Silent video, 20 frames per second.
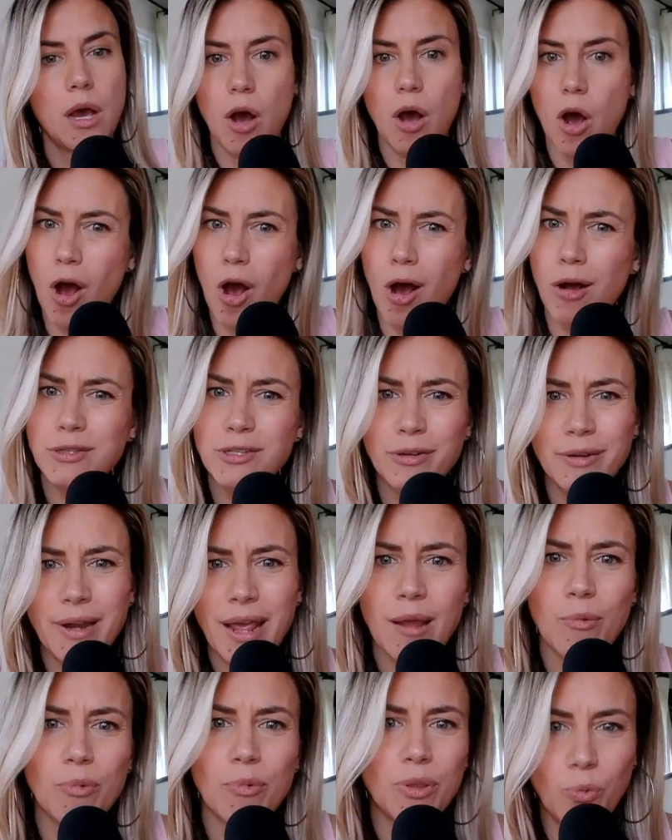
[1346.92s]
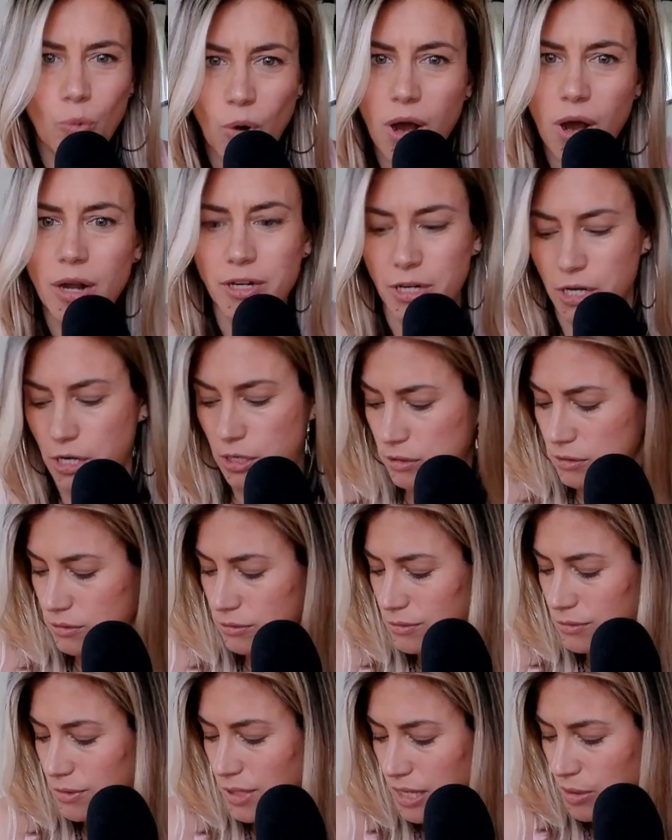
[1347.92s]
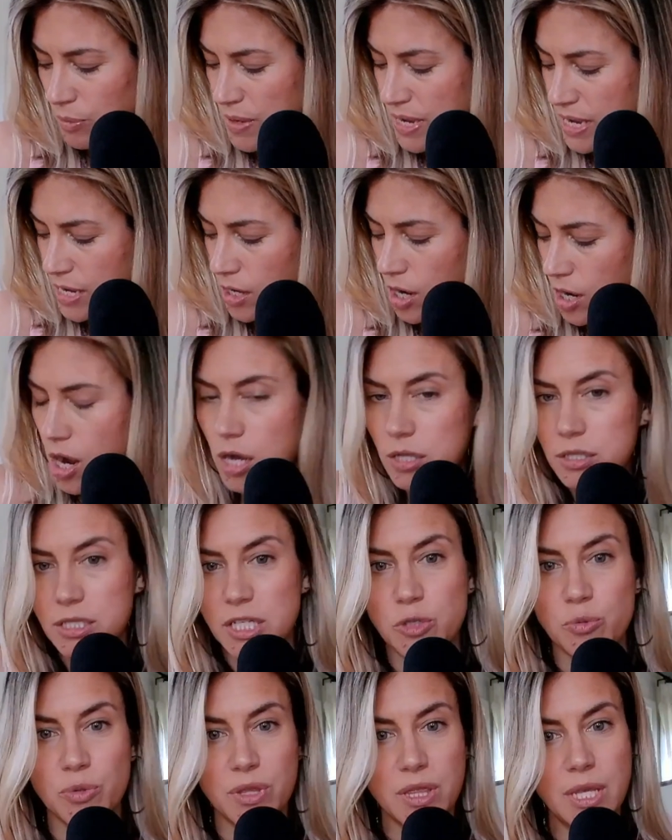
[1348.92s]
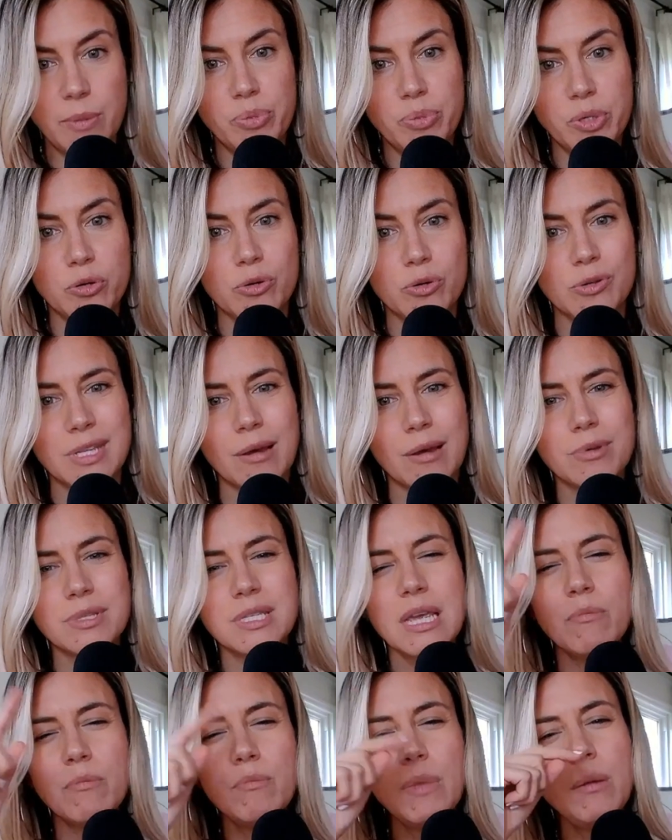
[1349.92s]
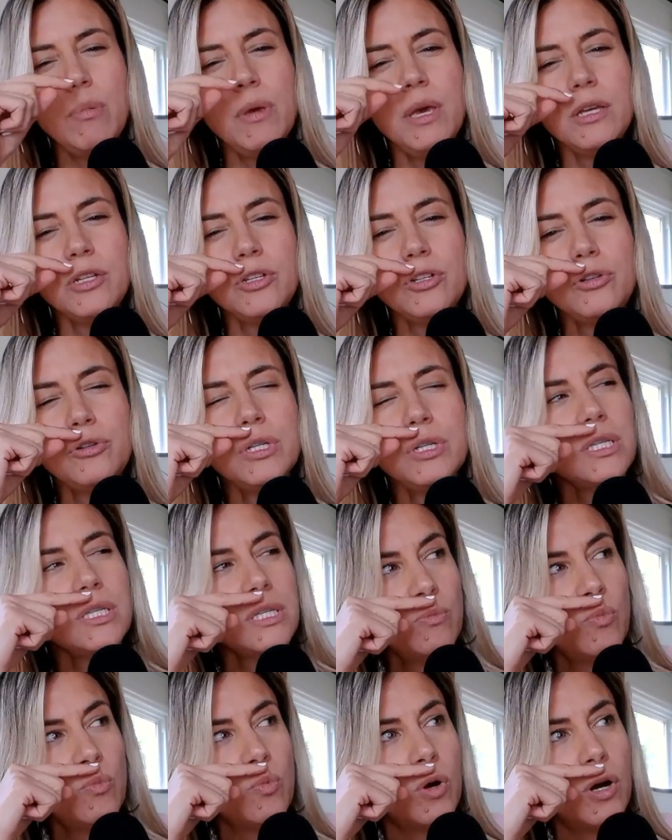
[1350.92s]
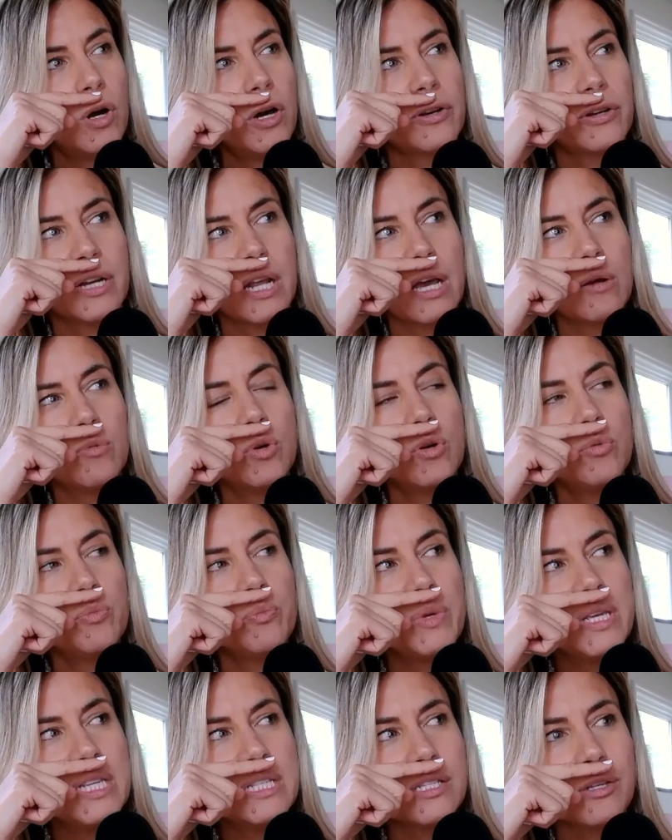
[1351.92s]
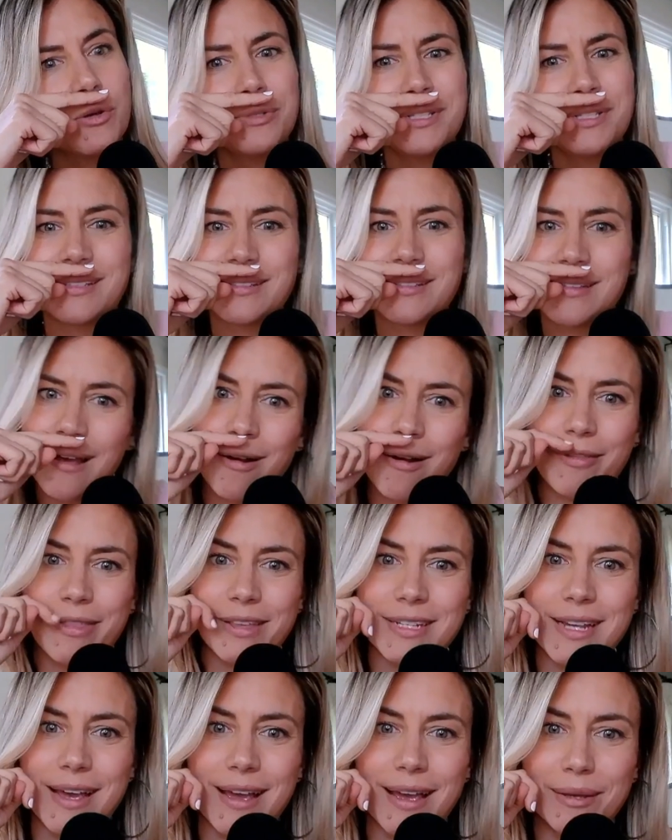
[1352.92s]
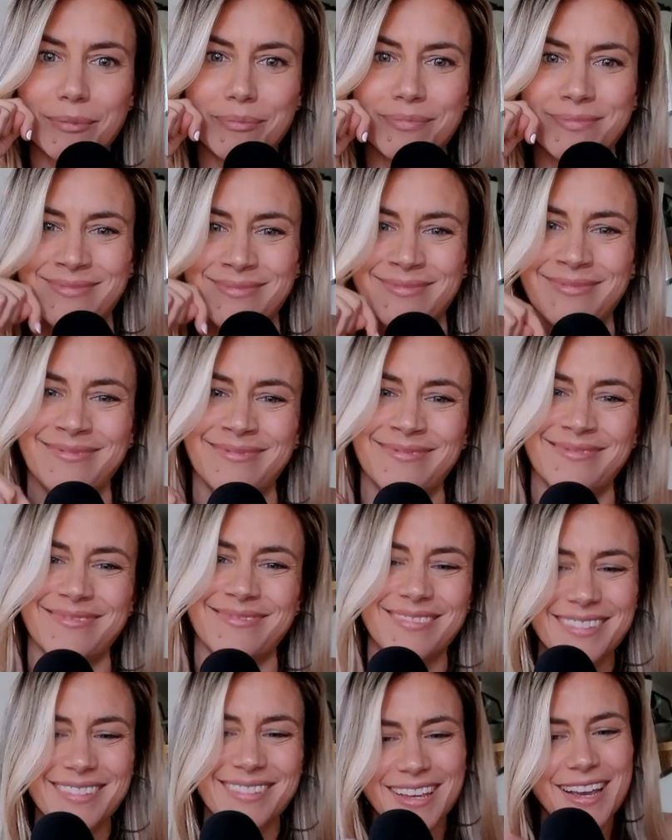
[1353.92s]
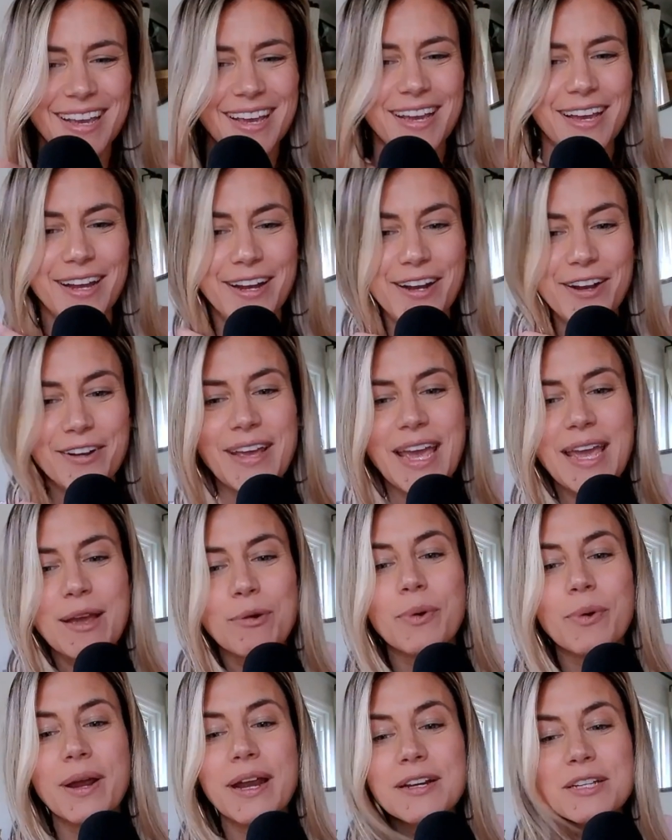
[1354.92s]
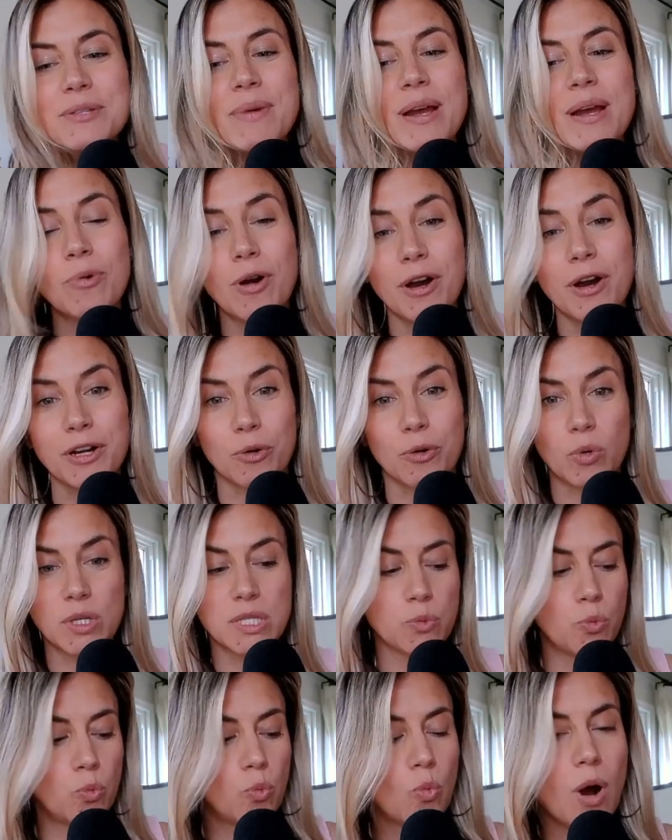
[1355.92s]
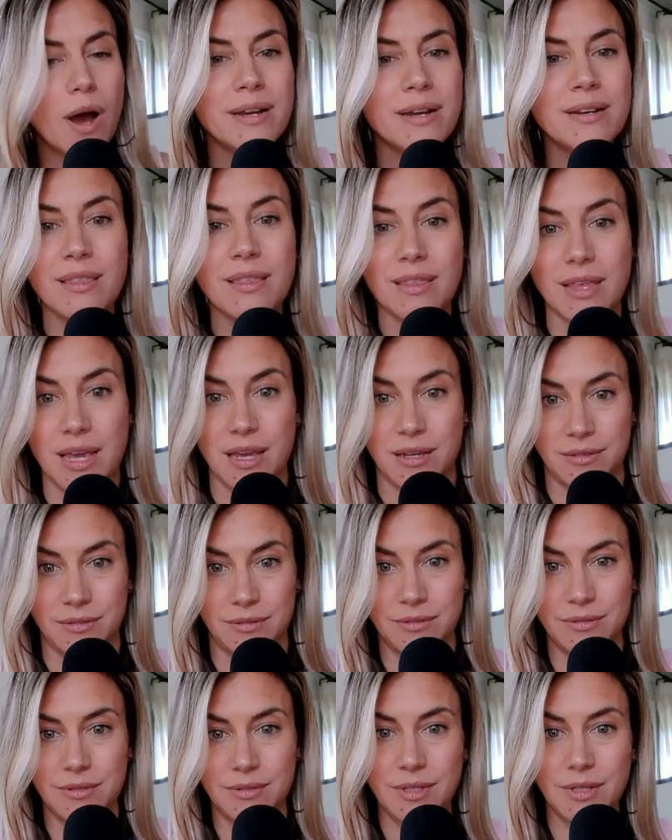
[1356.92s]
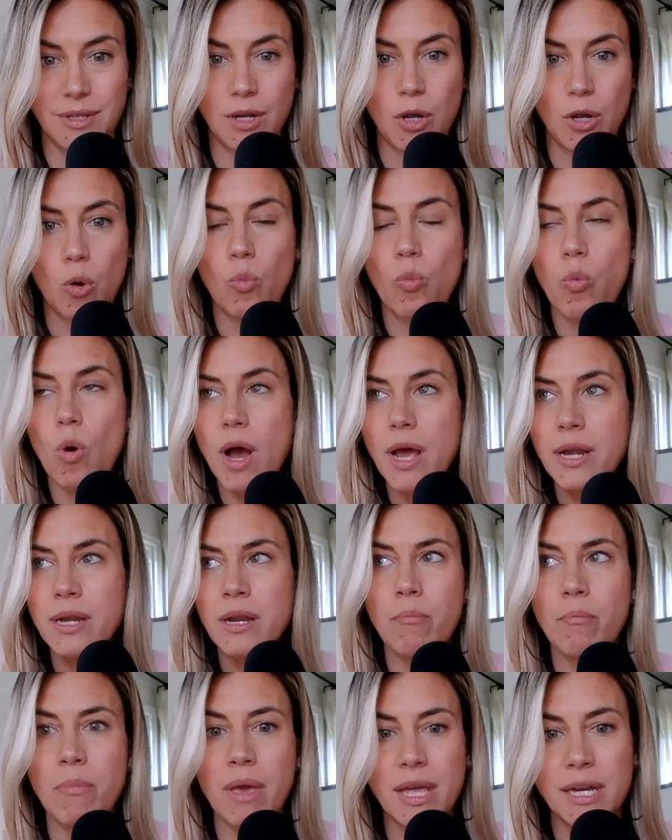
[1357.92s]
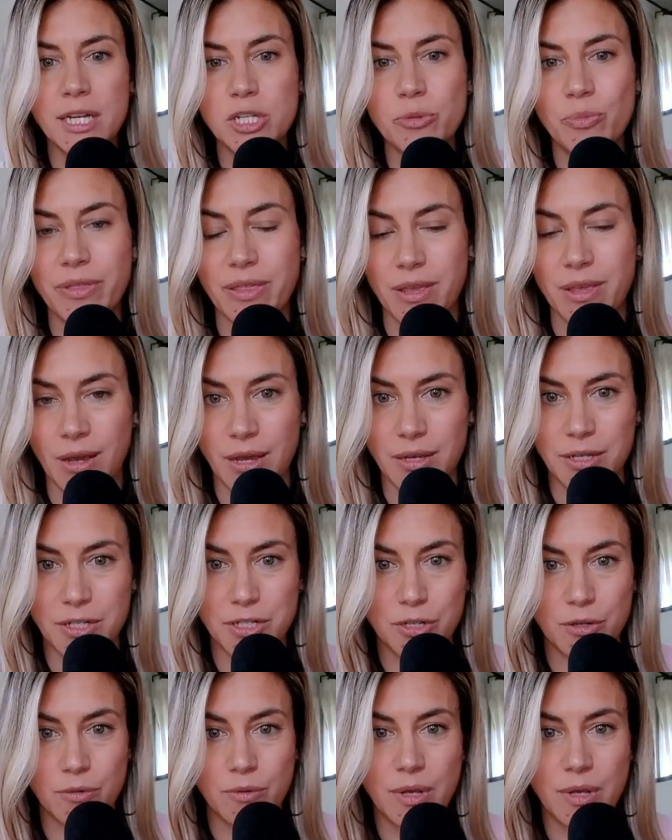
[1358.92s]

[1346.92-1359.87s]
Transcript: Alternate with water. Like me in college with the booze. I was like, maybe I should drink some water and I won't be so sick all the time. Okay, where's my water? What's one thing, one manageable thing I could do?